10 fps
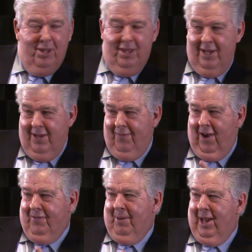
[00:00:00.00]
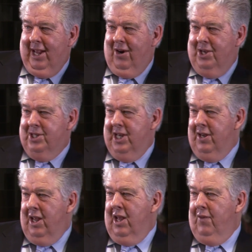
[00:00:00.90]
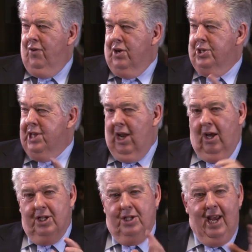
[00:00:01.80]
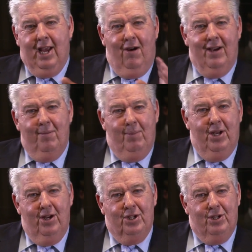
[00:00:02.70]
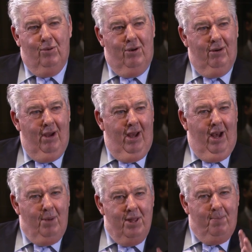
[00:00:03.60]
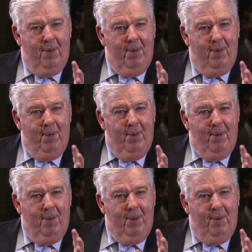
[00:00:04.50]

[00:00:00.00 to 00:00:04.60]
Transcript: And the 5AA guy said, Phil, you sound like it's echoing a bit. And I said, well, I'm in the